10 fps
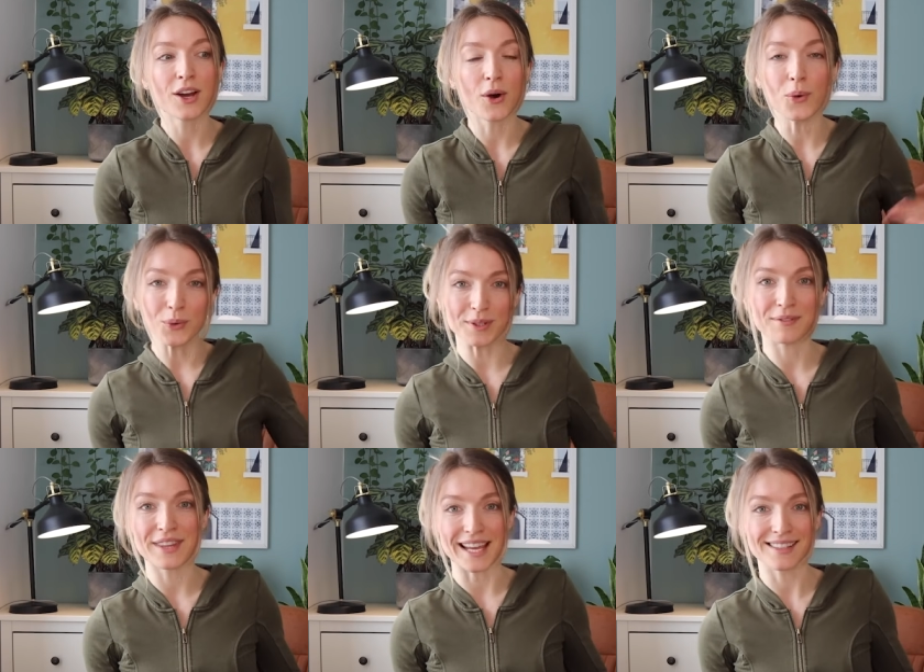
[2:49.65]
all
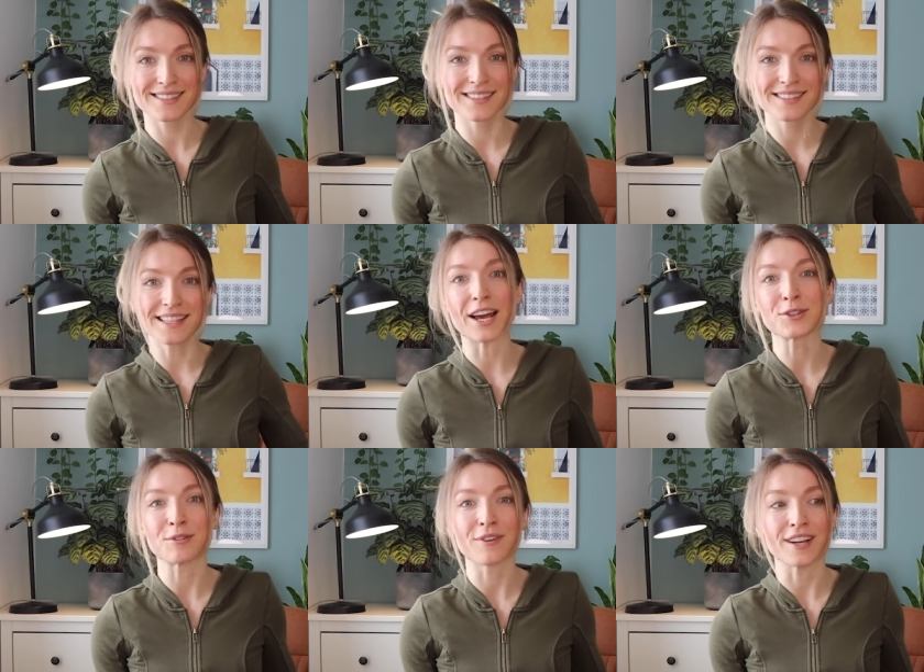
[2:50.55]
of this
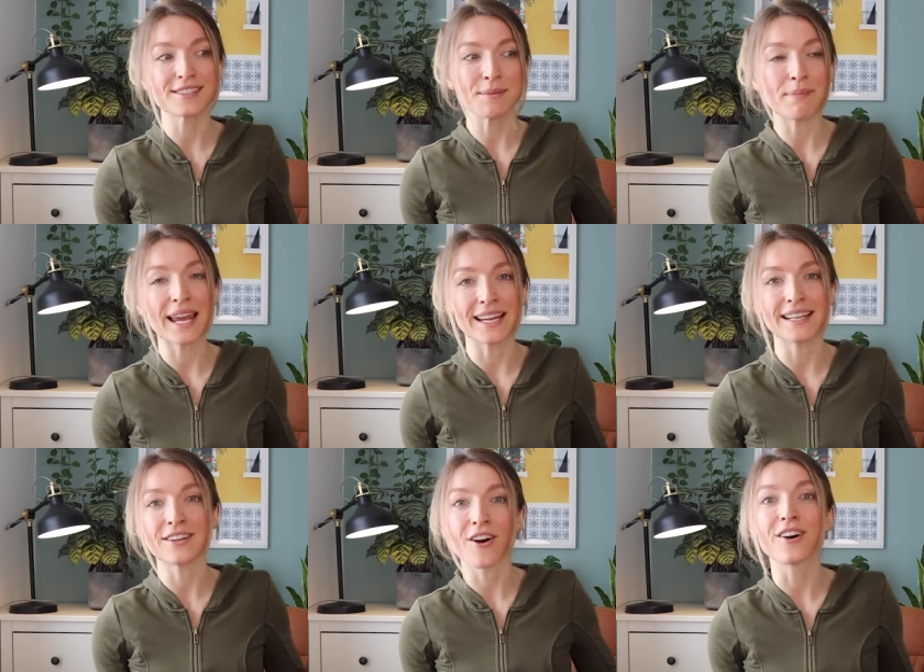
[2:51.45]
sacrifice and pain
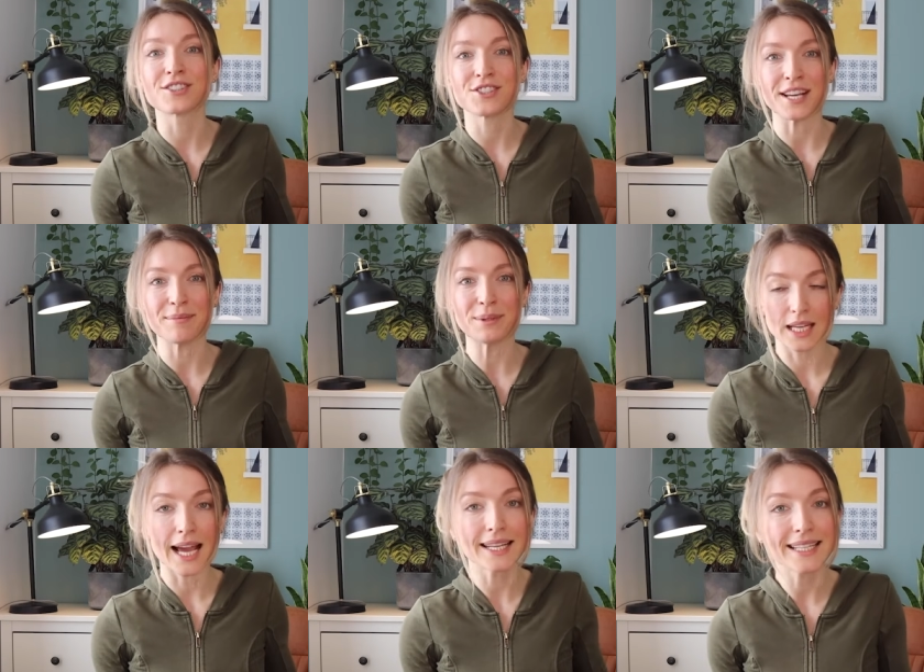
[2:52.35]
and hardship.
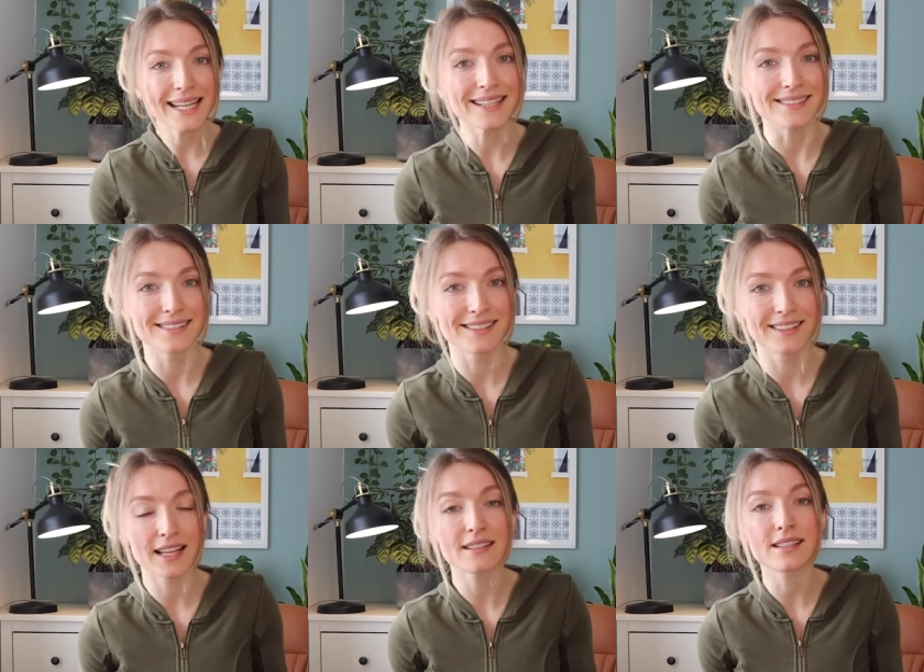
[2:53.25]
And it is.
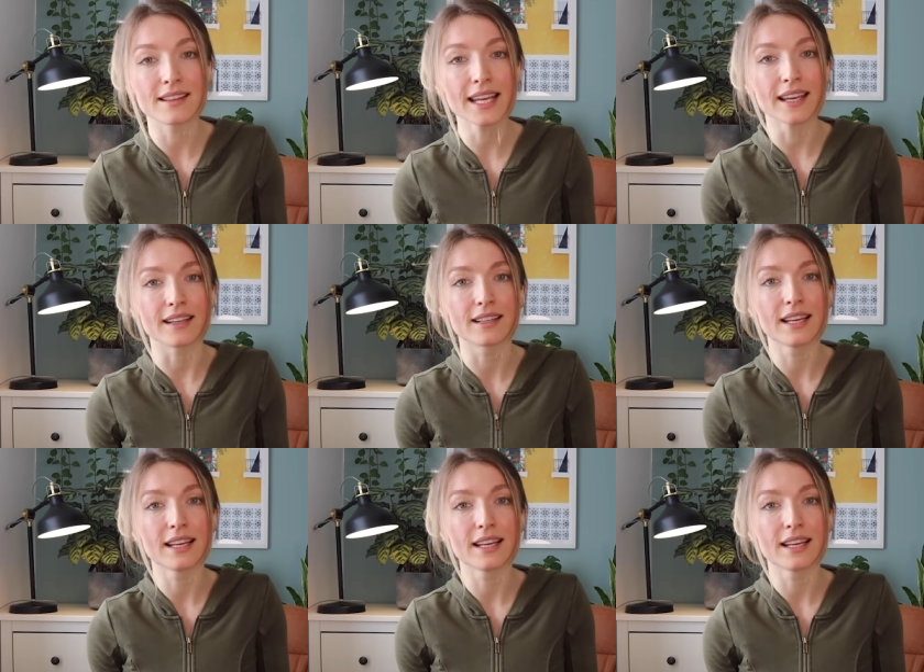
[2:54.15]
That's the thing.